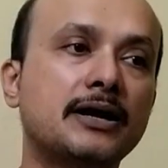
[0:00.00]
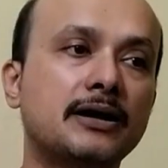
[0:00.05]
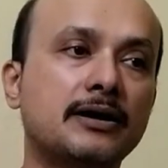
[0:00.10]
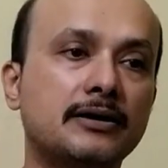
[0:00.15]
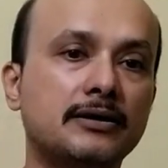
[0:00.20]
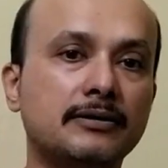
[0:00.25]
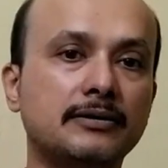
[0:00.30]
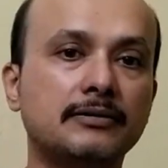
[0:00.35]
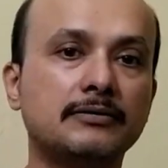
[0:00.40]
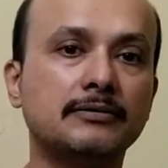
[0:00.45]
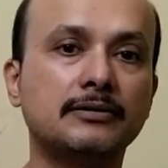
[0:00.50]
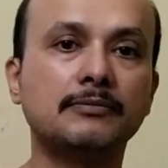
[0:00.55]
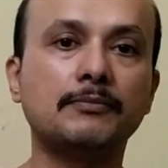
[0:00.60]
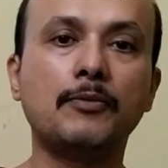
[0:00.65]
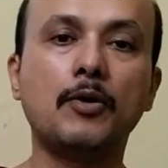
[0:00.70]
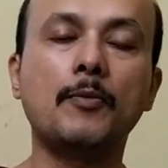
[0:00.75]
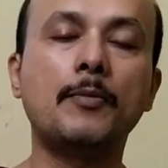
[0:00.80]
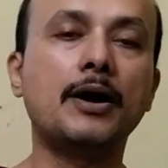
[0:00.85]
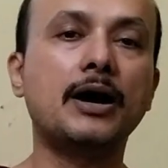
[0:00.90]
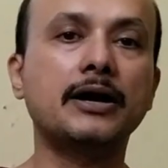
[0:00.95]

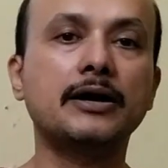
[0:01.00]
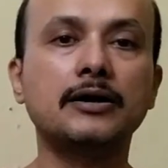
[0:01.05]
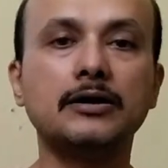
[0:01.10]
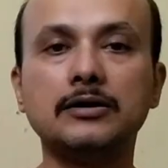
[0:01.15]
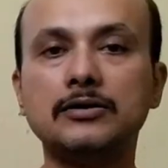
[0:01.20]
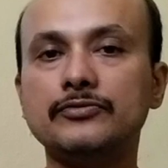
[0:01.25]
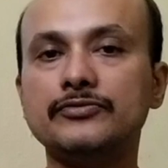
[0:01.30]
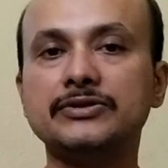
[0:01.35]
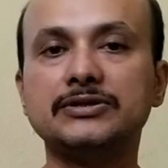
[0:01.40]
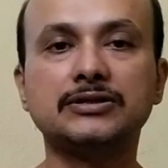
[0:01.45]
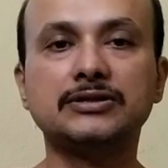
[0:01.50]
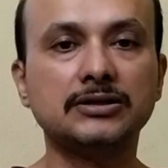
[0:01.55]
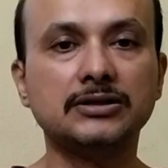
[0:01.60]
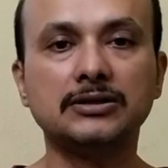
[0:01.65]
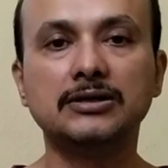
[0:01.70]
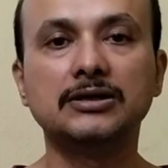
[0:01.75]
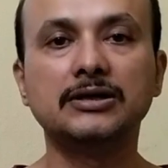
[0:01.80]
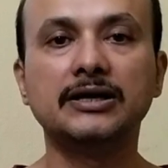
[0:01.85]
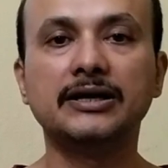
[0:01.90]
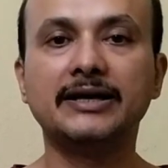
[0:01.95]
bombard her
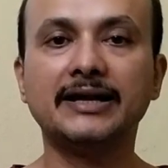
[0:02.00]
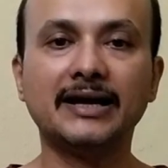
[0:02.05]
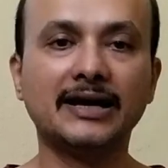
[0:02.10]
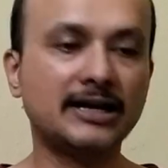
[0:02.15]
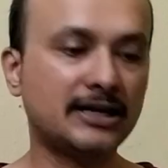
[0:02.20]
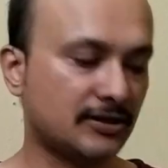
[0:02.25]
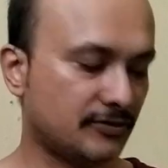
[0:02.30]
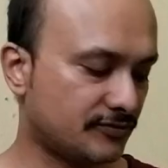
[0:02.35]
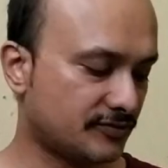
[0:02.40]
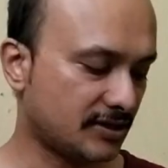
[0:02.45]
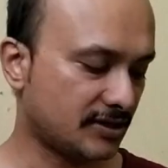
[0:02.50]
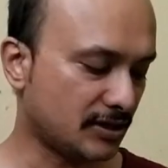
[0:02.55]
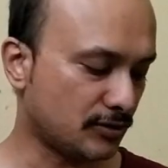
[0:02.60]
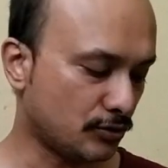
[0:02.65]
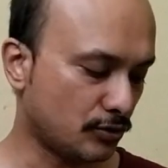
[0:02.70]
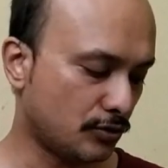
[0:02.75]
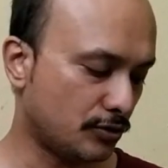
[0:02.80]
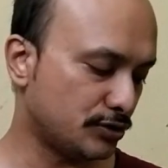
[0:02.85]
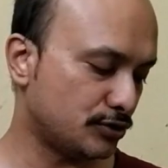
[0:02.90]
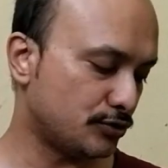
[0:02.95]
with
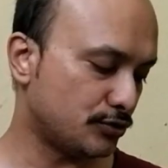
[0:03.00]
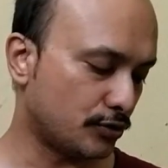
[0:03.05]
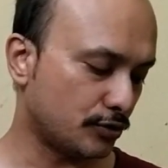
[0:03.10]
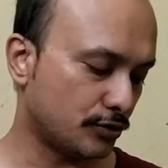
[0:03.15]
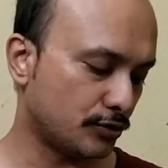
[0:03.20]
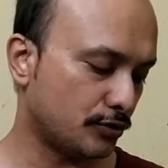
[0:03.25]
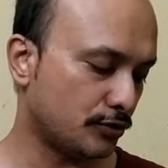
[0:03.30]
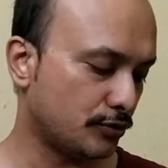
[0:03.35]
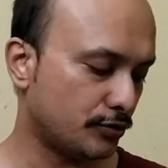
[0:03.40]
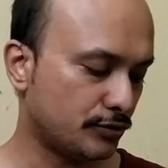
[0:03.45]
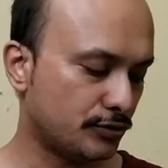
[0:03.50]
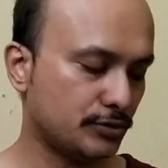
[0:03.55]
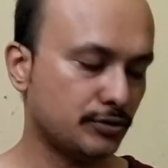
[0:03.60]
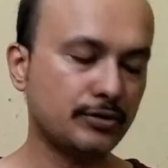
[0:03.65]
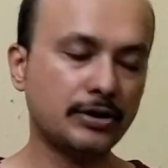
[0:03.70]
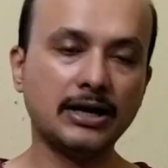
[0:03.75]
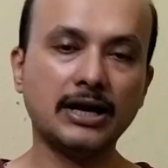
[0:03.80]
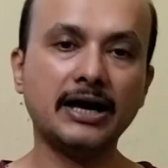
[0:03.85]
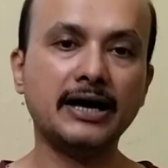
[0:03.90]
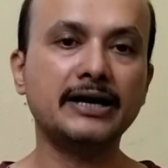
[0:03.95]
negatives, saying, no, you don't
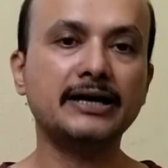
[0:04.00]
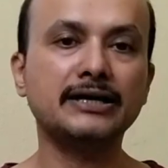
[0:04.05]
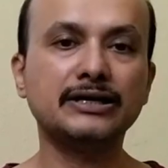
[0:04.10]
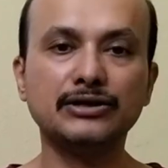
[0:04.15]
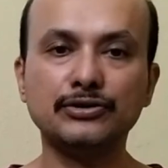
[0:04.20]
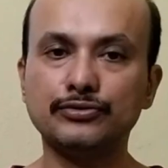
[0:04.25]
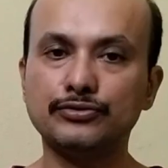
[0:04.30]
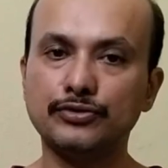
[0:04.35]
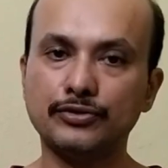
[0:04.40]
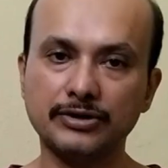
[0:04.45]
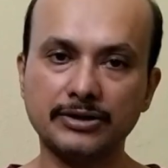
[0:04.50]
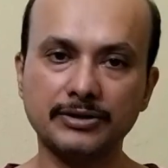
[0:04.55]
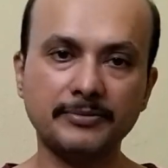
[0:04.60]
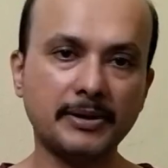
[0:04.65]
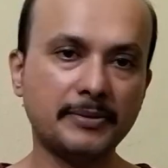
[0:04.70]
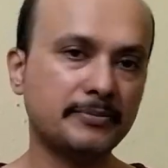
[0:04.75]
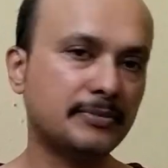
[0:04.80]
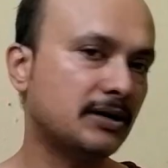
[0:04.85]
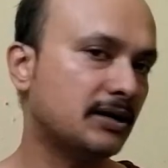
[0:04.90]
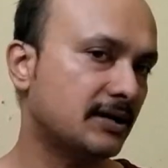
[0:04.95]
know, you are lying,
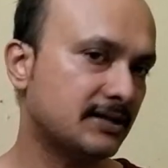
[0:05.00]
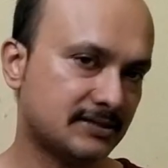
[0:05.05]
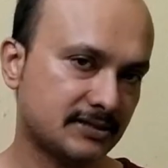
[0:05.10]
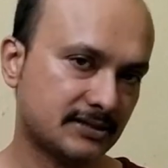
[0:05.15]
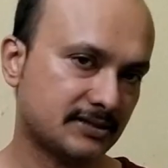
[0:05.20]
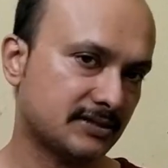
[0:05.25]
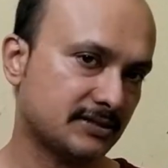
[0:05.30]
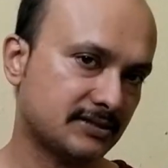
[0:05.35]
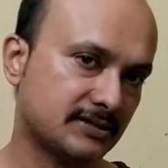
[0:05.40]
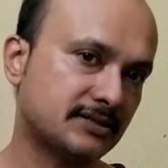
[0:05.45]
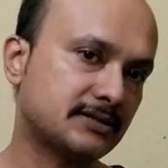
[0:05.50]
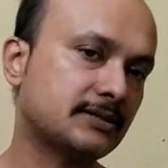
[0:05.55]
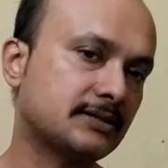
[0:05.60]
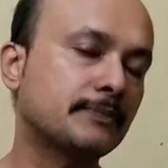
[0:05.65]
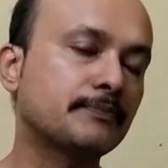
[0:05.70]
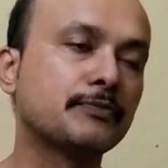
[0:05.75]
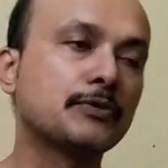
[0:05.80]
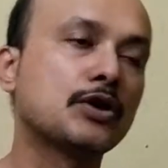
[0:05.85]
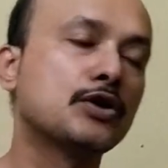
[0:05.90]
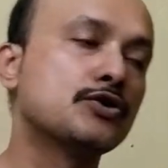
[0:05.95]
you don't remember, etc.,
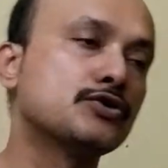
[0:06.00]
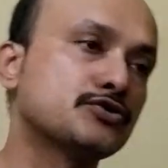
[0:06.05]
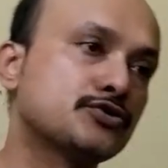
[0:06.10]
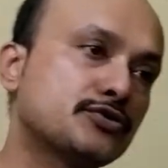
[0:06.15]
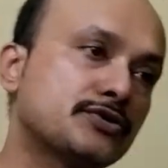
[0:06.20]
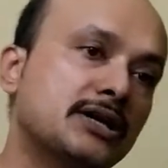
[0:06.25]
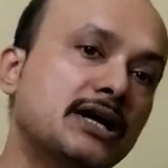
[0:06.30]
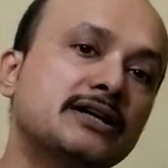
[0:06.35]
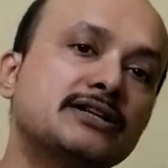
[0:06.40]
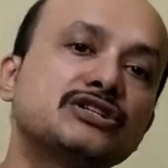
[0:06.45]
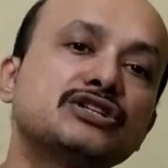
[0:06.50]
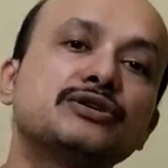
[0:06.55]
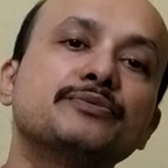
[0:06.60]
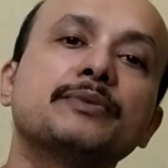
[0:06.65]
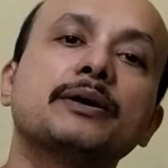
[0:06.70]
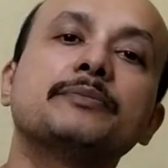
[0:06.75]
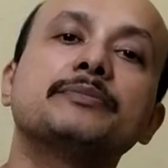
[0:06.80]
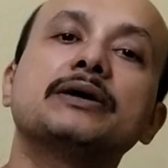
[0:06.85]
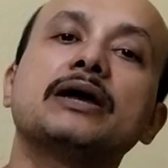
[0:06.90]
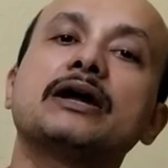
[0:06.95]
etc. So
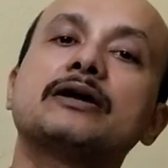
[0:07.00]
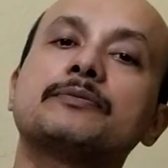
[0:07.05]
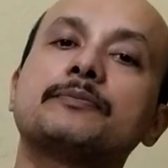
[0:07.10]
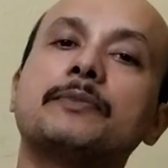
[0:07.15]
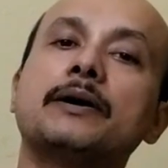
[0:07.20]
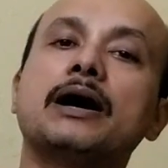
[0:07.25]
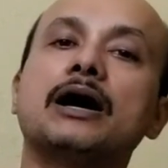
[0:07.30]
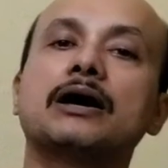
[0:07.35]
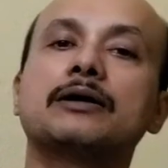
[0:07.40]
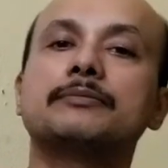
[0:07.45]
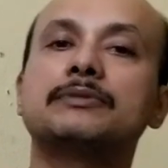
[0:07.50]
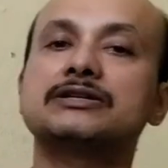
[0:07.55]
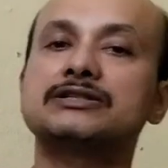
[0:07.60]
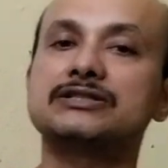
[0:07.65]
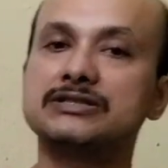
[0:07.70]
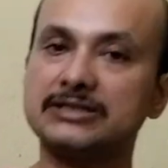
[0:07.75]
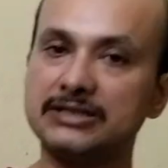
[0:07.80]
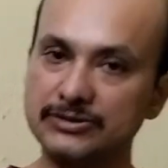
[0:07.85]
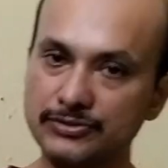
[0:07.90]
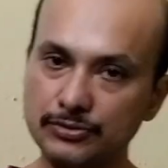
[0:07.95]
that she may be at
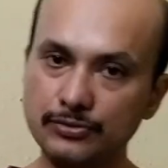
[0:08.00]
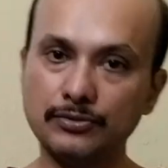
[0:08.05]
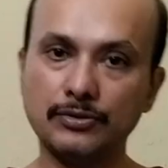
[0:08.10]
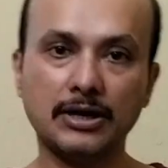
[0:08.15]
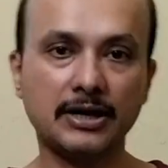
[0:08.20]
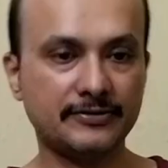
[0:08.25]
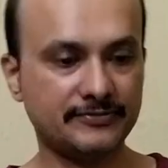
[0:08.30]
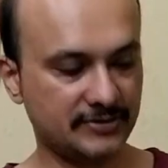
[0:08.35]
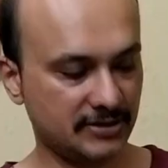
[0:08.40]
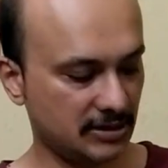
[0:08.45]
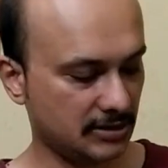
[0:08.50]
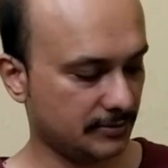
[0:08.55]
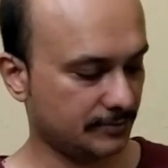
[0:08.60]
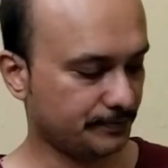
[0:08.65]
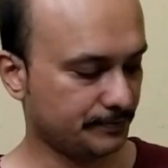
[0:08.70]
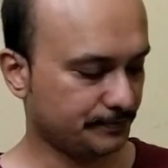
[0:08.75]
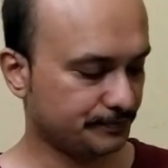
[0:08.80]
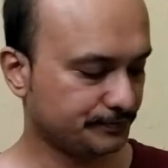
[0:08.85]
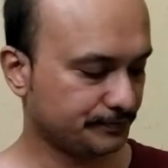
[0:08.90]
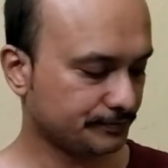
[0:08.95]
par, but she says, no, I
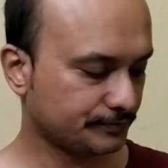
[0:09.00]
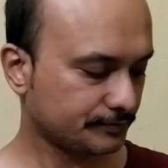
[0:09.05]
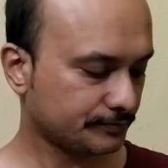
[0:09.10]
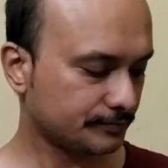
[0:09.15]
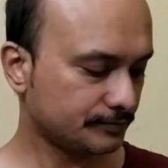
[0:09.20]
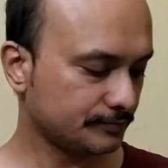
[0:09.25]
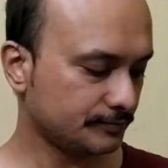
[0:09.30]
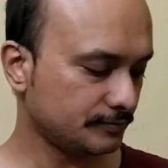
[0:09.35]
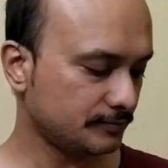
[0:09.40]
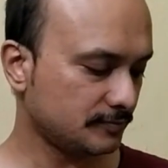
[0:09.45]
have seen.